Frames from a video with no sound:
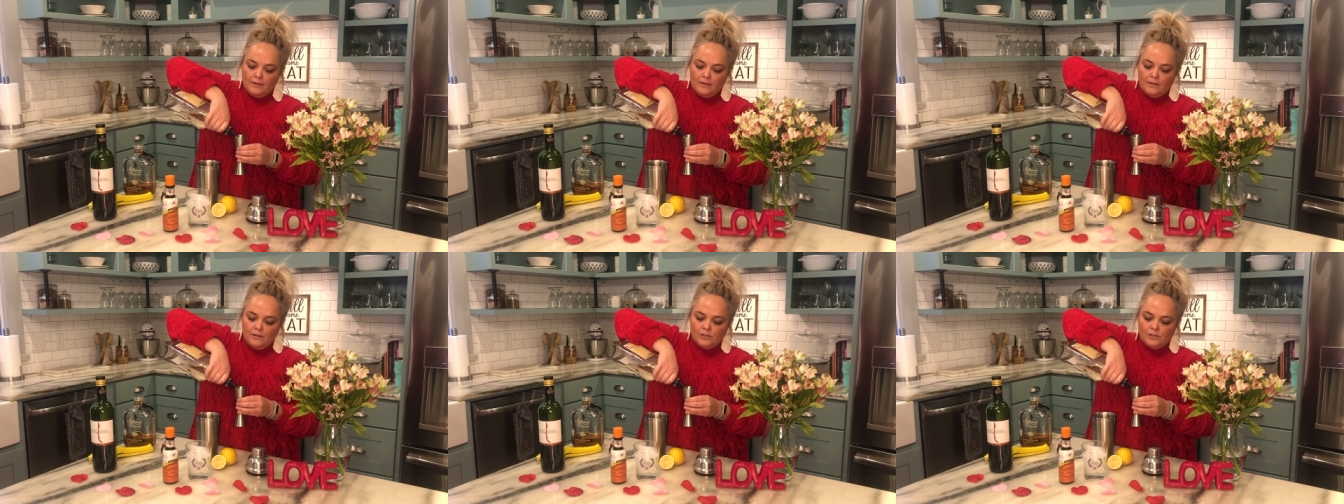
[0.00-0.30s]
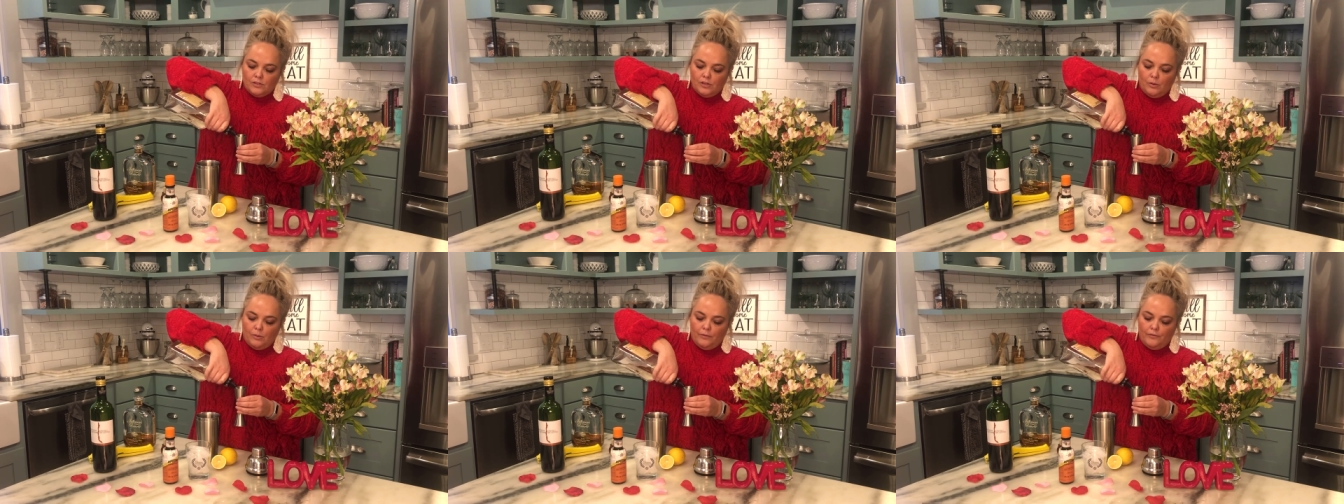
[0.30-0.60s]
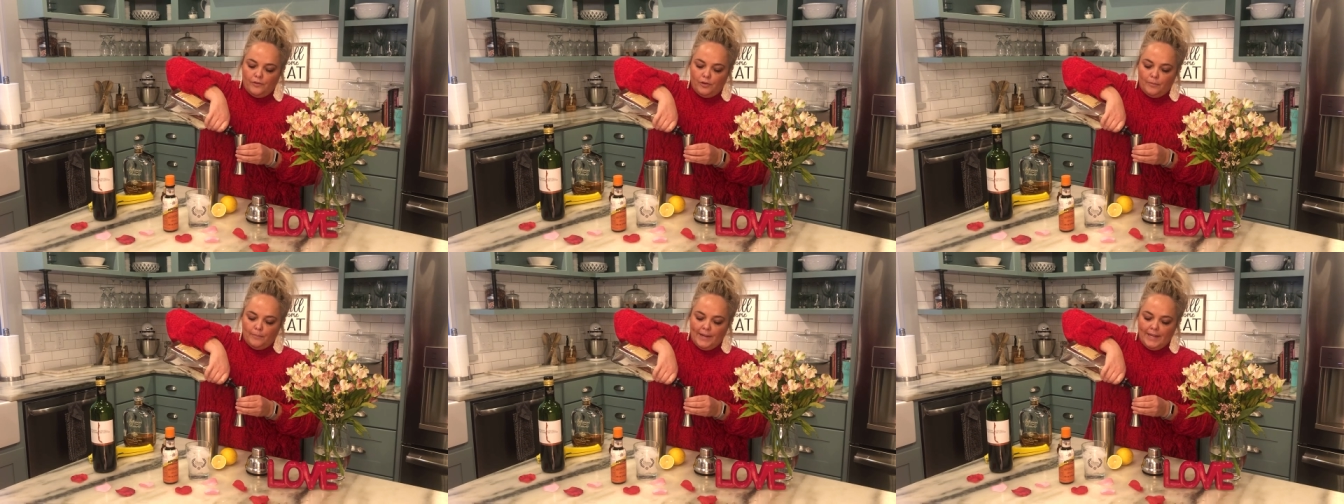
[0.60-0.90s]
So if
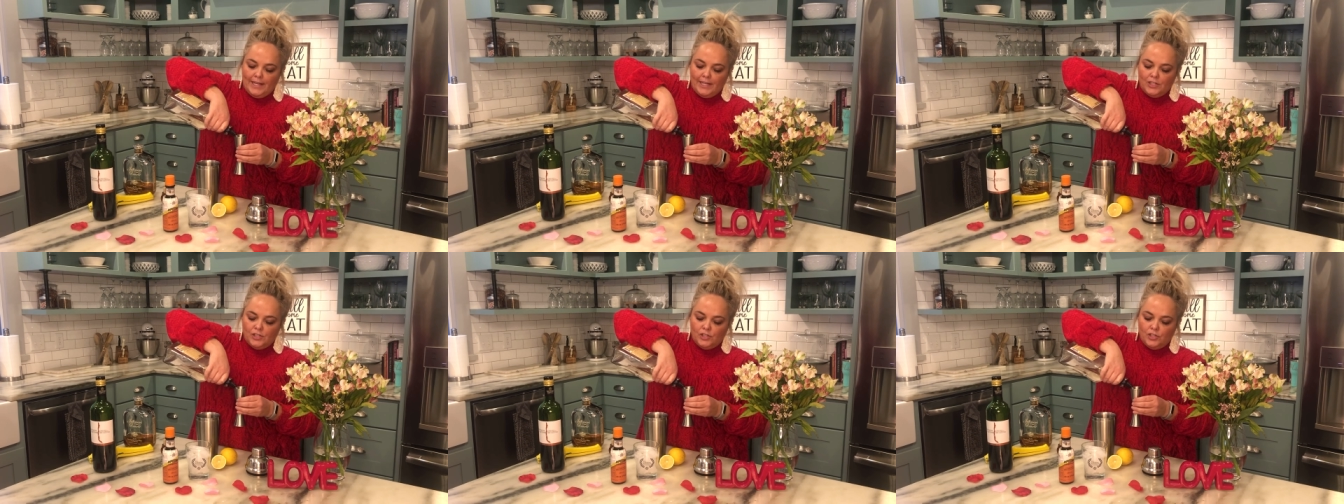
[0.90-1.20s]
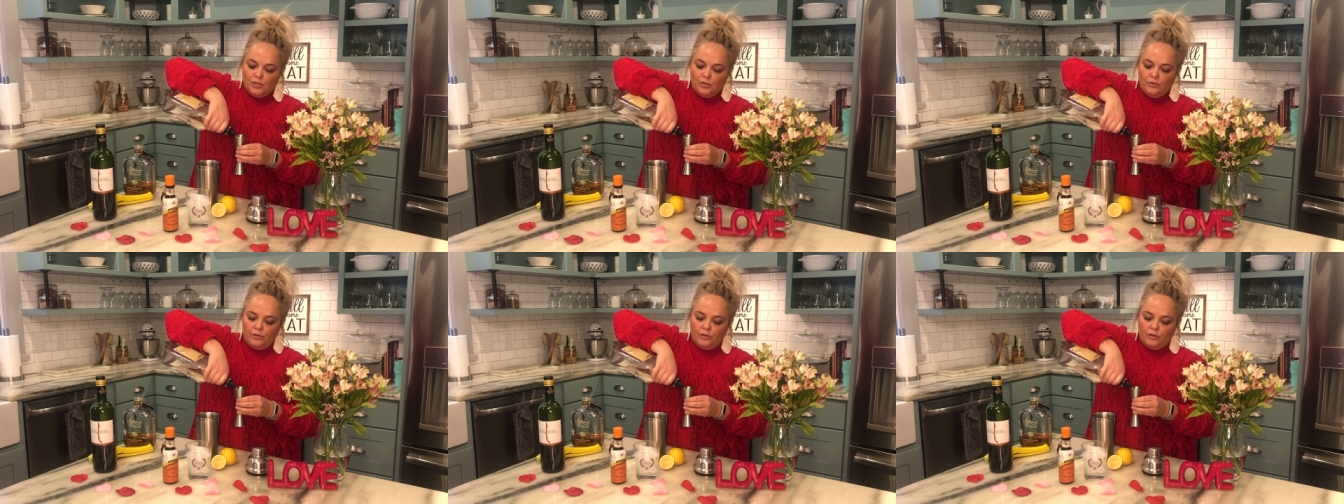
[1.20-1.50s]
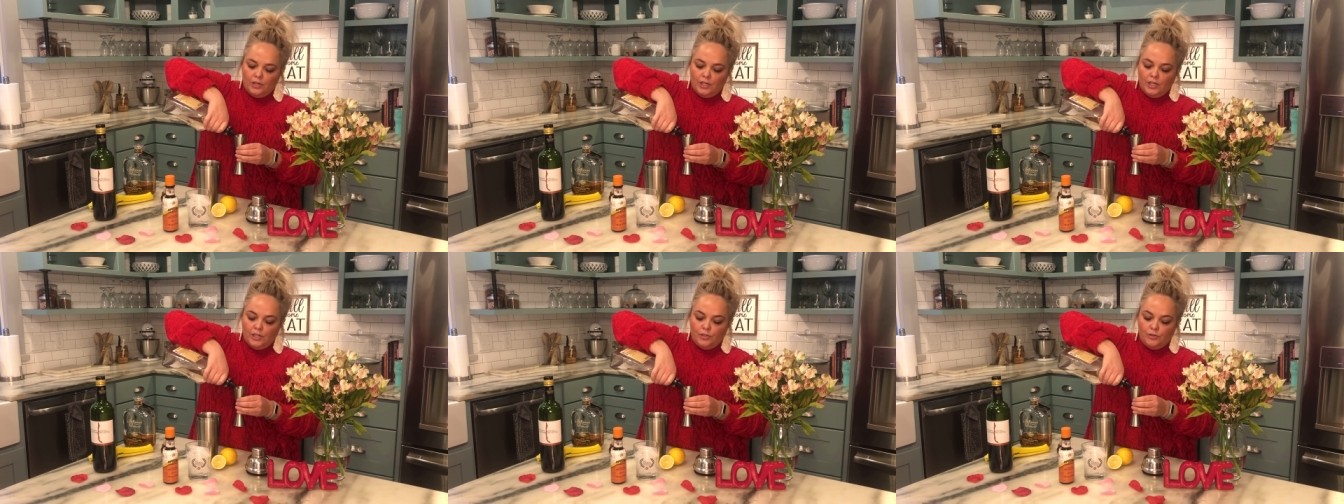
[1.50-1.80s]
you're making two, you're
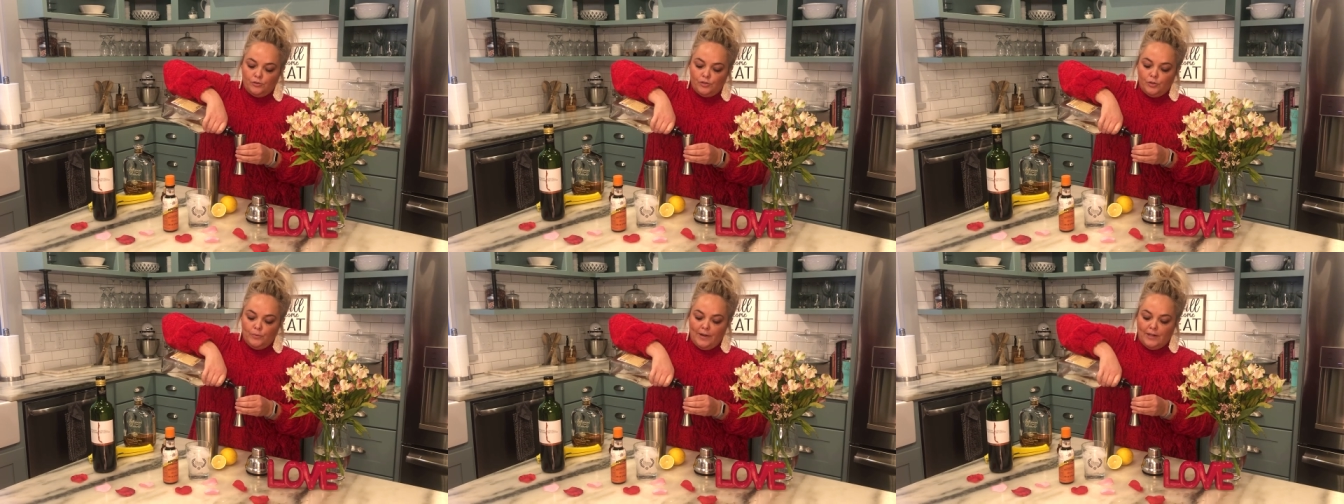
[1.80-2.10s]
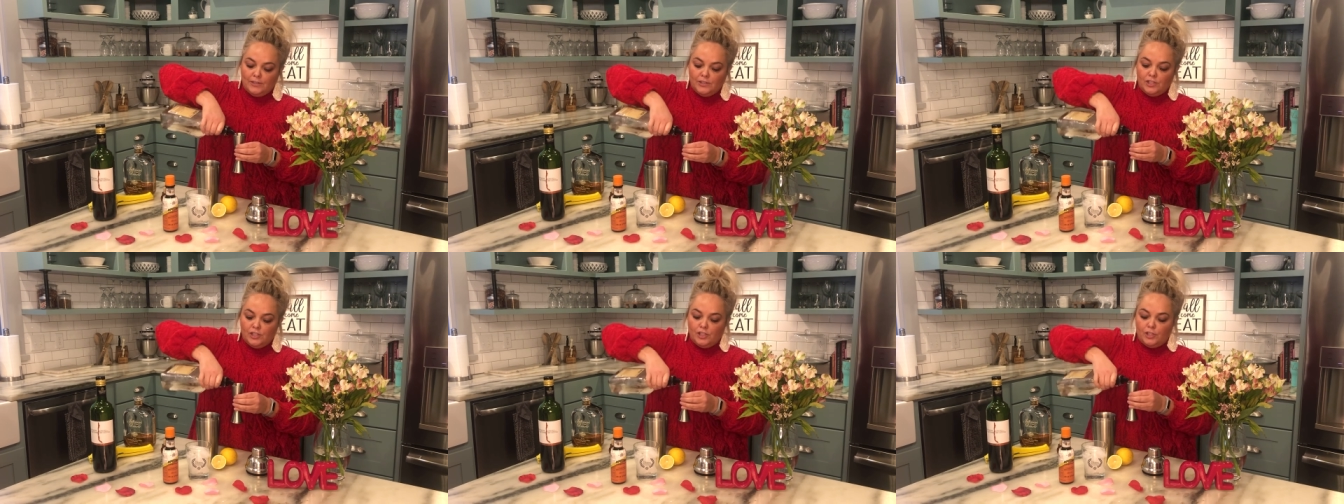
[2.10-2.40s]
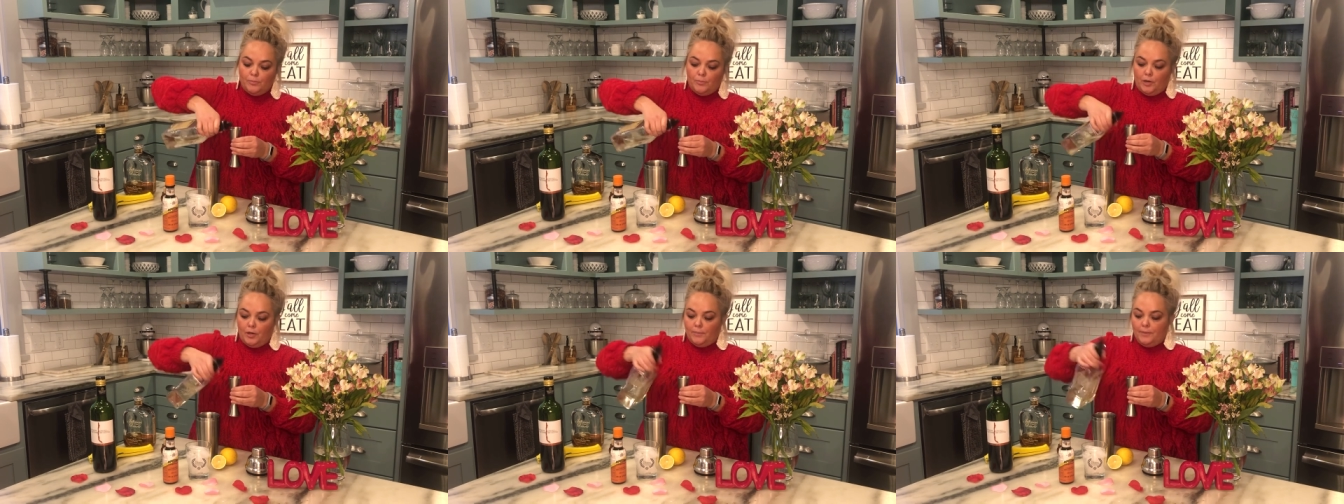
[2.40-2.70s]
gonna do two ounces of
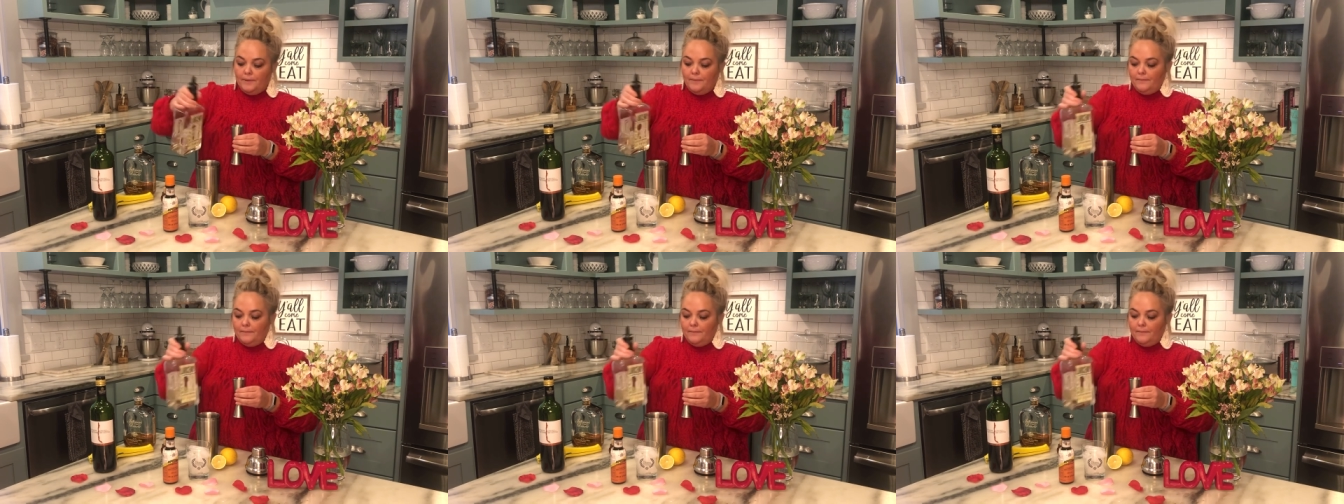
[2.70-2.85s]
bourbon.